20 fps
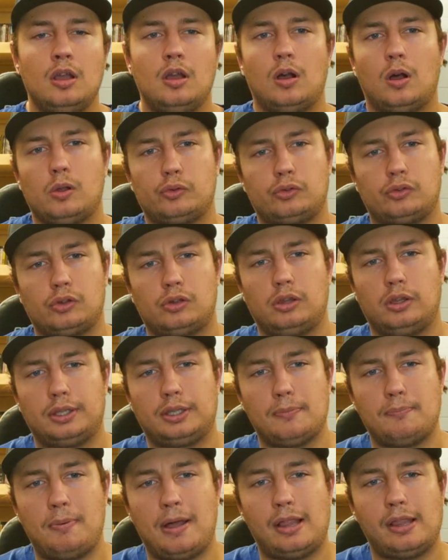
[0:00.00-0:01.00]
Also, click
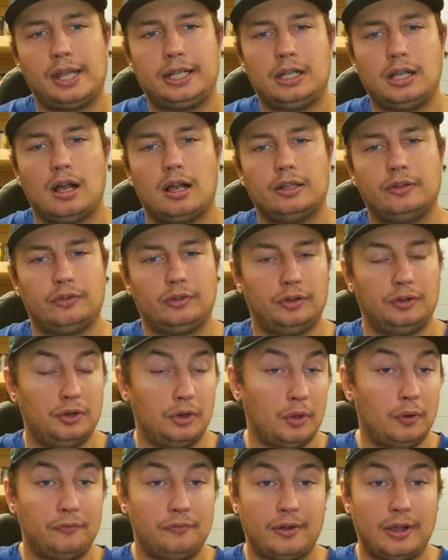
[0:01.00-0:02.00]
the bell icon so you're
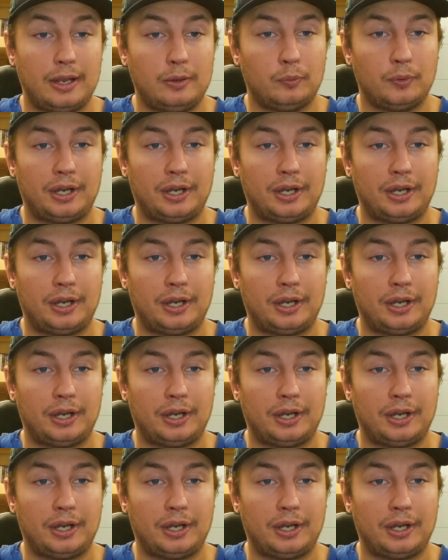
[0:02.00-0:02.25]
notified